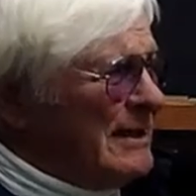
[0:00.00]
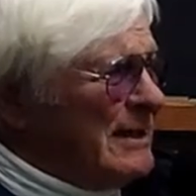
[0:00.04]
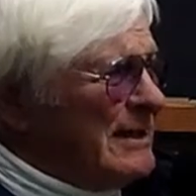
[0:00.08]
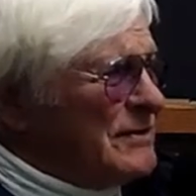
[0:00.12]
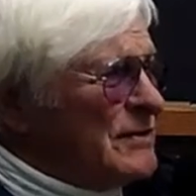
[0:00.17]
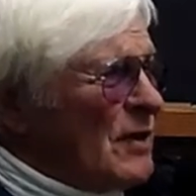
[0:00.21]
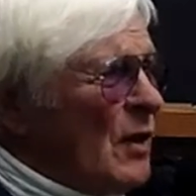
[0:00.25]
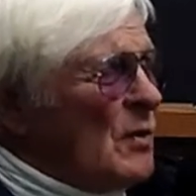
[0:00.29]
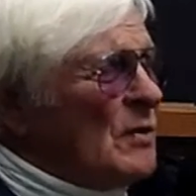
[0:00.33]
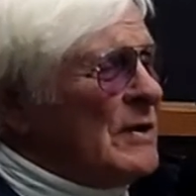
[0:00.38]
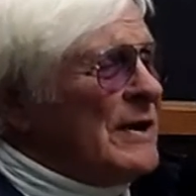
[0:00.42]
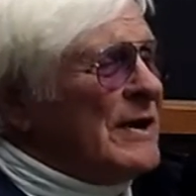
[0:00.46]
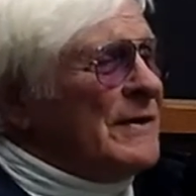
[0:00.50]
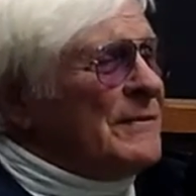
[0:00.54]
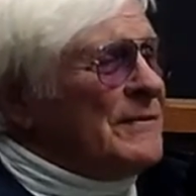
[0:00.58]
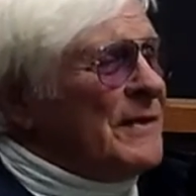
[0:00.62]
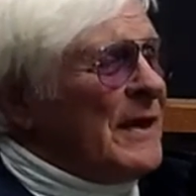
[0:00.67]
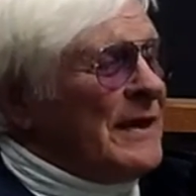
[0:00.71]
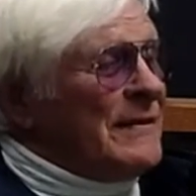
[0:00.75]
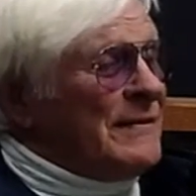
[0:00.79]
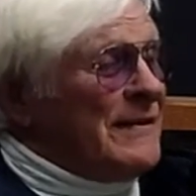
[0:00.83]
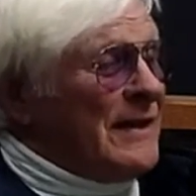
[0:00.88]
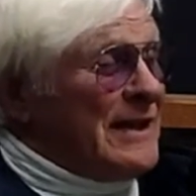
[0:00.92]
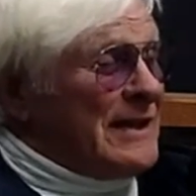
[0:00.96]
Mm-hmm. So
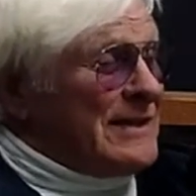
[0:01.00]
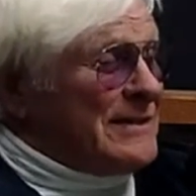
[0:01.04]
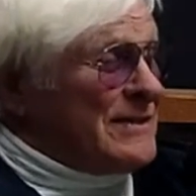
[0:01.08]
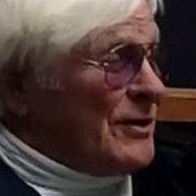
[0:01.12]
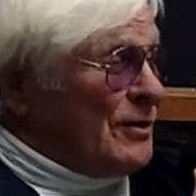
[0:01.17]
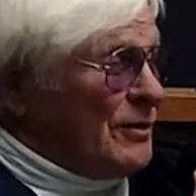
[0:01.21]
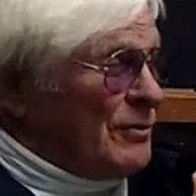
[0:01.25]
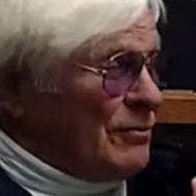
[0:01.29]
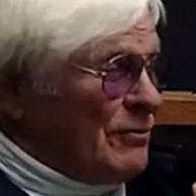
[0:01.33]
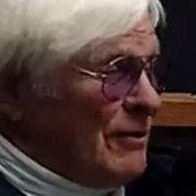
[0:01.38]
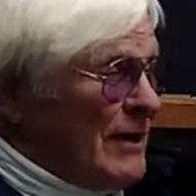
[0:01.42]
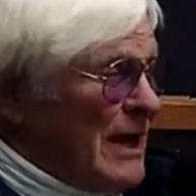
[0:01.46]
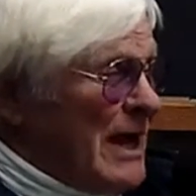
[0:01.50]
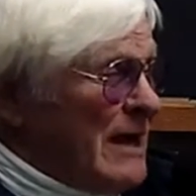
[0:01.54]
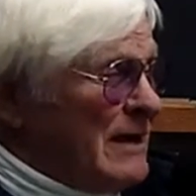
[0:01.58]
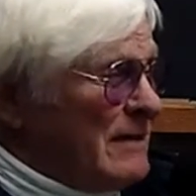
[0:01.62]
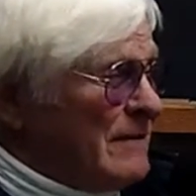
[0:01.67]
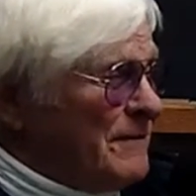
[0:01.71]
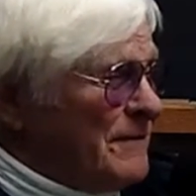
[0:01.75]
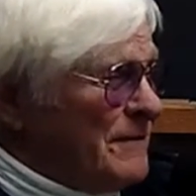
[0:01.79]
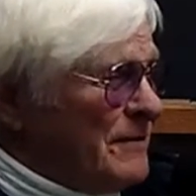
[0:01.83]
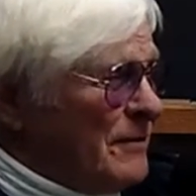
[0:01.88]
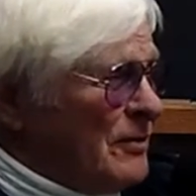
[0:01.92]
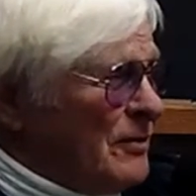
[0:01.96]
that it's a
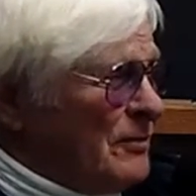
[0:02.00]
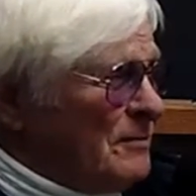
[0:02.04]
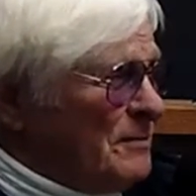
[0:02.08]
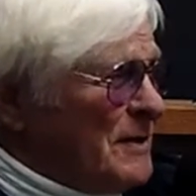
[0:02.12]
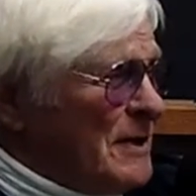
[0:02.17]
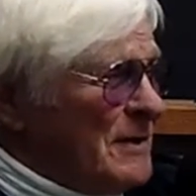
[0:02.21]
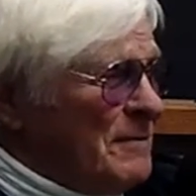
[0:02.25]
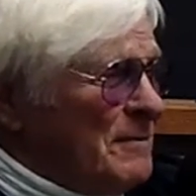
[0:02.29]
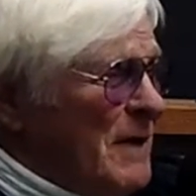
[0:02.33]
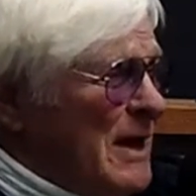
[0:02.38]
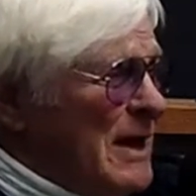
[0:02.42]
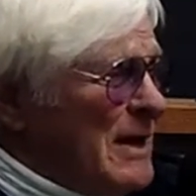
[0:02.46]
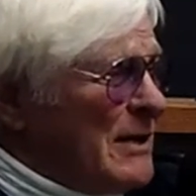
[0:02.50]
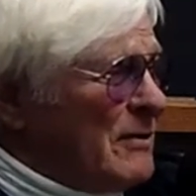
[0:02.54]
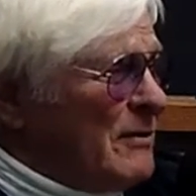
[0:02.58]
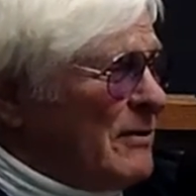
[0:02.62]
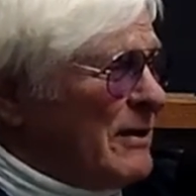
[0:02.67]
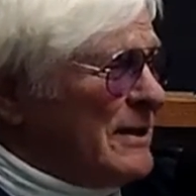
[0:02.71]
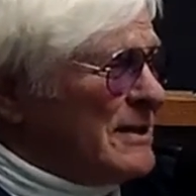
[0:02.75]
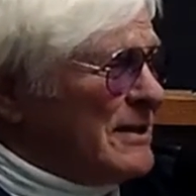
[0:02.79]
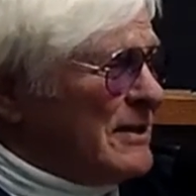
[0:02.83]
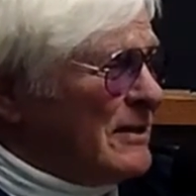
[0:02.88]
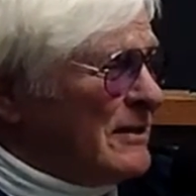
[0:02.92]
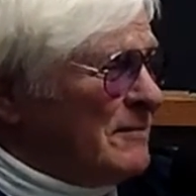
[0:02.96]
grand film, that it made a
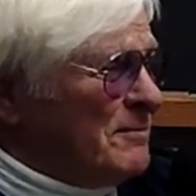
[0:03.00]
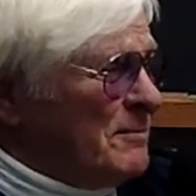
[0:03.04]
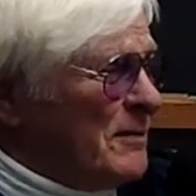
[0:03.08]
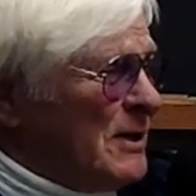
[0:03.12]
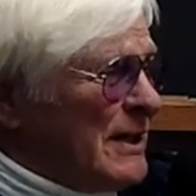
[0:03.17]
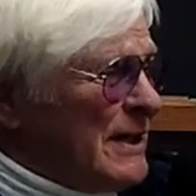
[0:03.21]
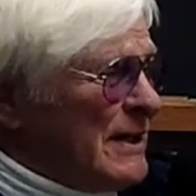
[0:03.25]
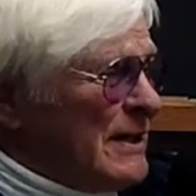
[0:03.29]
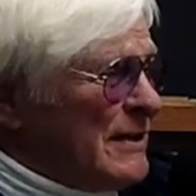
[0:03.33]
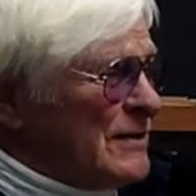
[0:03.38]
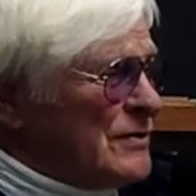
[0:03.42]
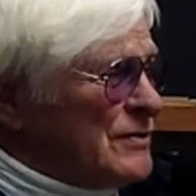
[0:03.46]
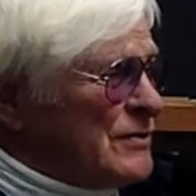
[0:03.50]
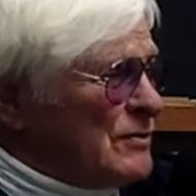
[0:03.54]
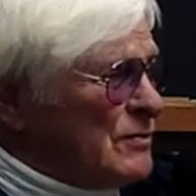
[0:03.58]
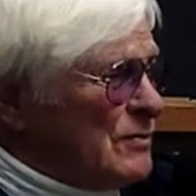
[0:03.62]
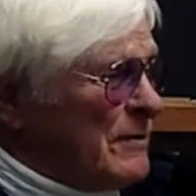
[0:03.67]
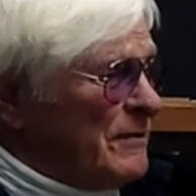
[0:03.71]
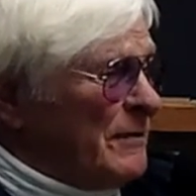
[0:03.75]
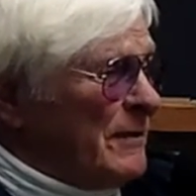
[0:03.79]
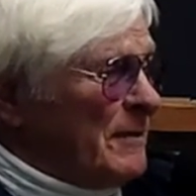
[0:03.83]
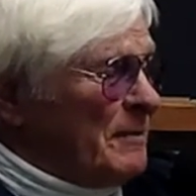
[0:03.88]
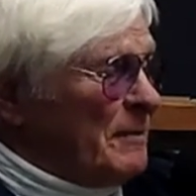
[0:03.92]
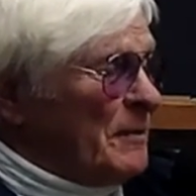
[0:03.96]
great deal of money is
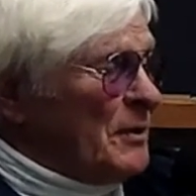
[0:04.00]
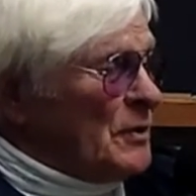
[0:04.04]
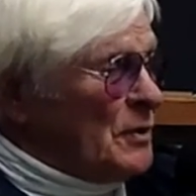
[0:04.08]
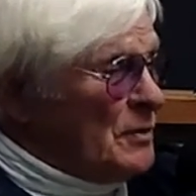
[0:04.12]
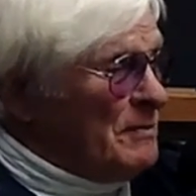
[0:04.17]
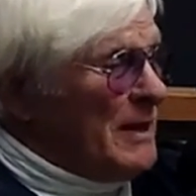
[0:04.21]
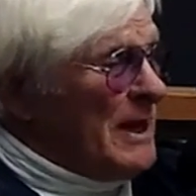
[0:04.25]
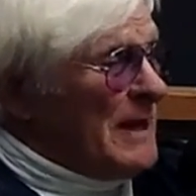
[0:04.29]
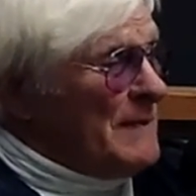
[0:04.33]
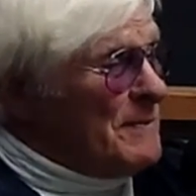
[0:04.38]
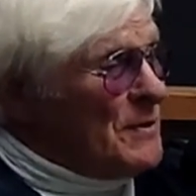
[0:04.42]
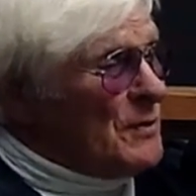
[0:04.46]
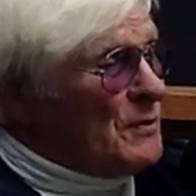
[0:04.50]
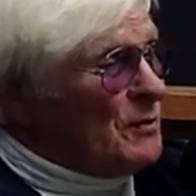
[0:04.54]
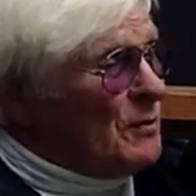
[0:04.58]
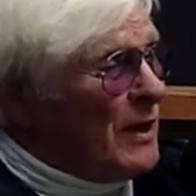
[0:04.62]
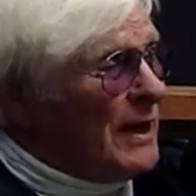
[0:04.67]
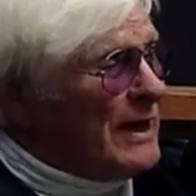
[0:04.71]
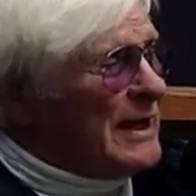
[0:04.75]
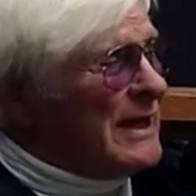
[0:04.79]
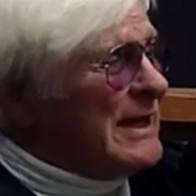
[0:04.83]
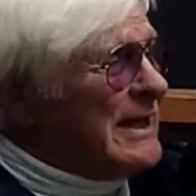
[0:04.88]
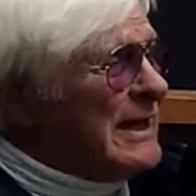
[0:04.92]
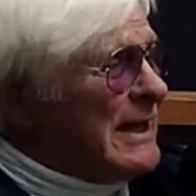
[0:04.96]
terrific, but you may be
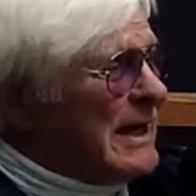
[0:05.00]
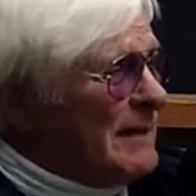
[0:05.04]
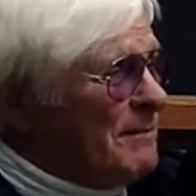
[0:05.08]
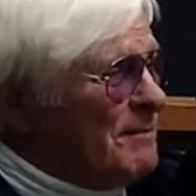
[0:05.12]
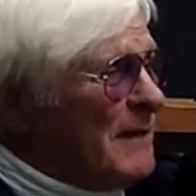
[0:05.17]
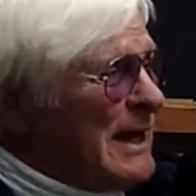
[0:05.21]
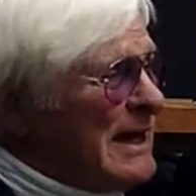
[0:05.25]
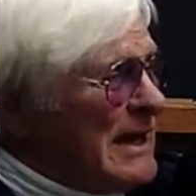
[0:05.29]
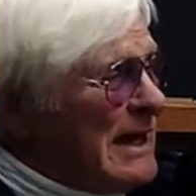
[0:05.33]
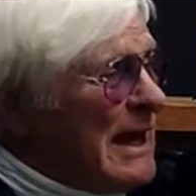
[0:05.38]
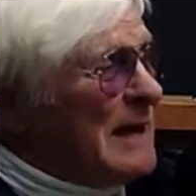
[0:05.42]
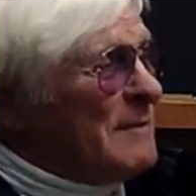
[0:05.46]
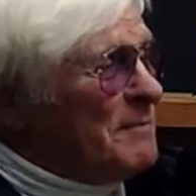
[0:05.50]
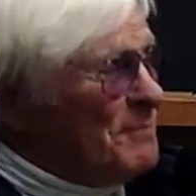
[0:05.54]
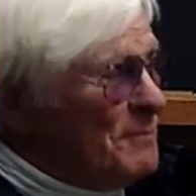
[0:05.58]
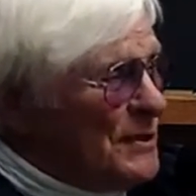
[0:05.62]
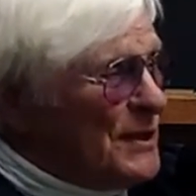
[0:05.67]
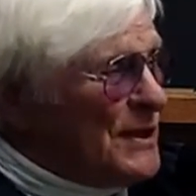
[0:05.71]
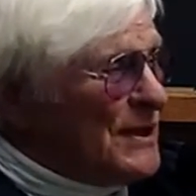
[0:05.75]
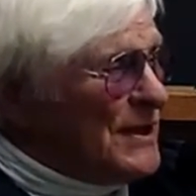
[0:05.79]
right. It may not